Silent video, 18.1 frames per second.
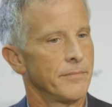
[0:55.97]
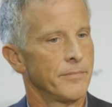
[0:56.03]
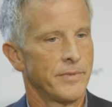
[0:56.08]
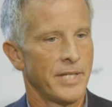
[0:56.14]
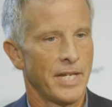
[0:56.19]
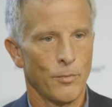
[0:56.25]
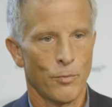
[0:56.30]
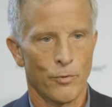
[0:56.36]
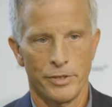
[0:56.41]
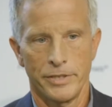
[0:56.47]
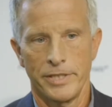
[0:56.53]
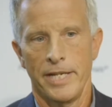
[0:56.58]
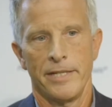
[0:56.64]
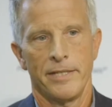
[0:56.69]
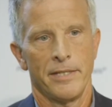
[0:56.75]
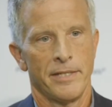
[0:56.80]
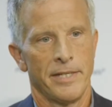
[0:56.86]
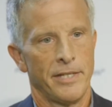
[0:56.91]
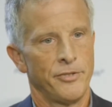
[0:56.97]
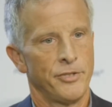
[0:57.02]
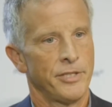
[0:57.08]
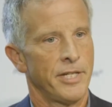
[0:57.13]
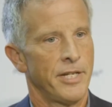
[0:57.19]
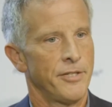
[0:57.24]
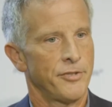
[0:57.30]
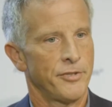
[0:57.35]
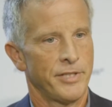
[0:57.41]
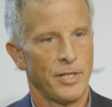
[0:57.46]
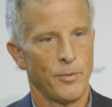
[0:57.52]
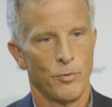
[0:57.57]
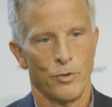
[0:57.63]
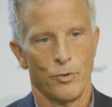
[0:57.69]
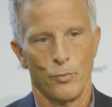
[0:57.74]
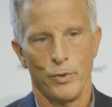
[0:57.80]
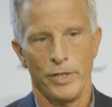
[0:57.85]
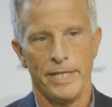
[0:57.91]
they weren't taking education, they
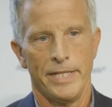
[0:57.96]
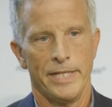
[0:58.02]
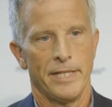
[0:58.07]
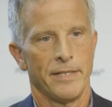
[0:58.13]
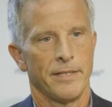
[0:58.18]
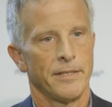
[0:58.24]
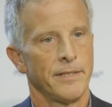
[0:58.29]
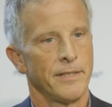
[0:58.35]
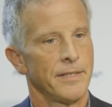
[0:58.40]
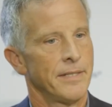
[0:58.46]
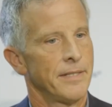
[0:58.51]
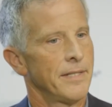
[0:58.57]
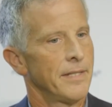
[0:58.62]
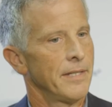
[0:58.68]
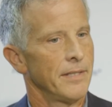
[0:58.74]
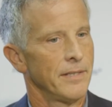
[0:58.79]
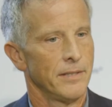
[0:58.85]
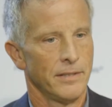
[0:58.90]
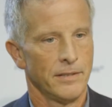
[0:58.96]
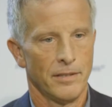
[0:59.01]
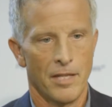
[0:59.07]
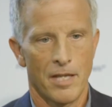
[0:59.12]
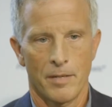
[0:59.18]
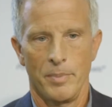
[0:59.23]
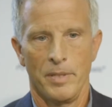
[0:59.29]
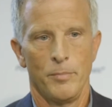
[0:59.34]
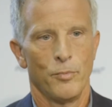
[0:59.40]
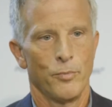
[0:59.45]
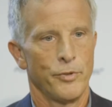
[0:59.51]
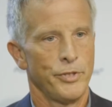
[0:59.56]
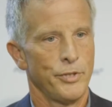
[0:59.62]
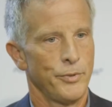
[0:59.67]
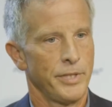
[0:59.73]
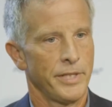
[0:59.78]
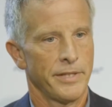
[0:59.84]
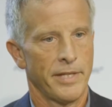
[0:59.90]
weren't reading. A lot of people were
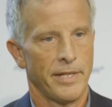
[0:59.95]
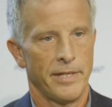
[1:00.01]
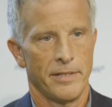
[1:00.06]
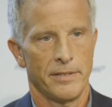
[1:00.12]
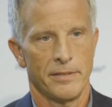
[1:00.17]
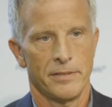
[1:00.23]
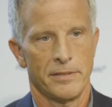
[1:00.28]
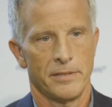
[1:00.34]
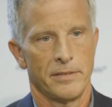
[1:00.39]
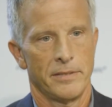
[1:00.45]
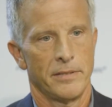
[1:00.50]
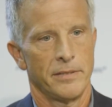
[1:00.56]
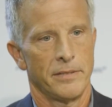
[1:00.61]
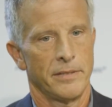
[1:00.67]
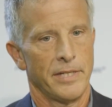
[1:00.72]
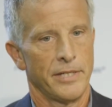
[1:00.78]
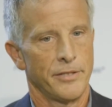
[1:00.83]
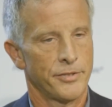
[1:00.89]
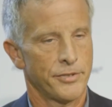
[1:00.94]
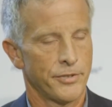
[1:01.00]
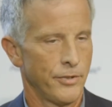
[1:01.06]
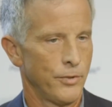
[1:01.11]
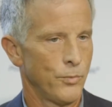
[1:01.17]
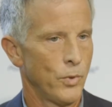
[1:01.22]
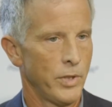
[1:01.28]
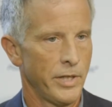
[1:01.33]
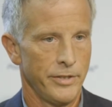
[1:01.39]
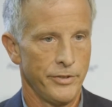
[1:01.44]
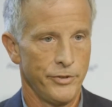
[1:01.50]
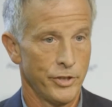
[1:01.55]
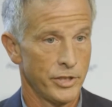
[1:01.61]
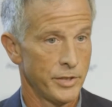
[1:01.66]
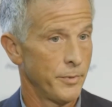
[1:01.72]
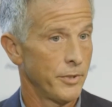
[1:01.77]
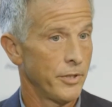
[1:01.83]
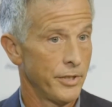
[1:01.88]
doing things a certain way
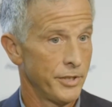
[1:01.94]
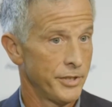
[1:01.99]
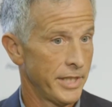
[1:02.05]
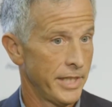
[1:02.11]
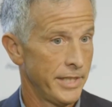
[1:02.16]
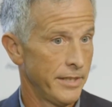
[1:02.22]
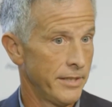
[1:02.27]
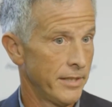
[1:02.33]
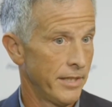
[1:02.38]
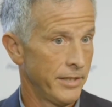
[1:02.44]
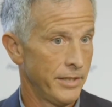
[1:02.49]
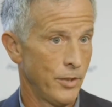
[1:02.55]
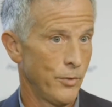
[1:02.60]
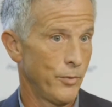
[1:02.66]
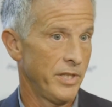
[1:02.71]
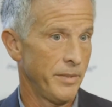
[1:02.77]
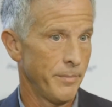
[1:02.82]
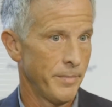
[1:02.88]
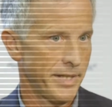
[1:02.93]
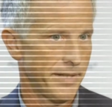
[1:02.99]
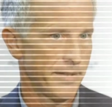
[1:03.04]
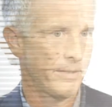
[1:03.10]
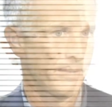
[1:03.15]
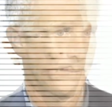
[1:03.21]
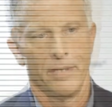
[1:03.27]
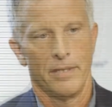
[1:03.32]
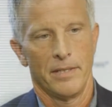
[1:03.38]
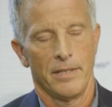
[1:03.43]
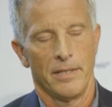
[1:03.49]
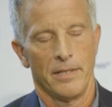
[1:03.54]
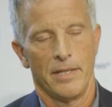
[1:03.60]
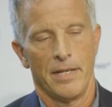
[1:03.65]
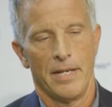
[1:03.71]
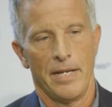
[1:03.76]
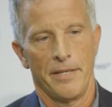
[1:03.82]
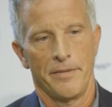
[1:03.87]
just because they did not know any better. I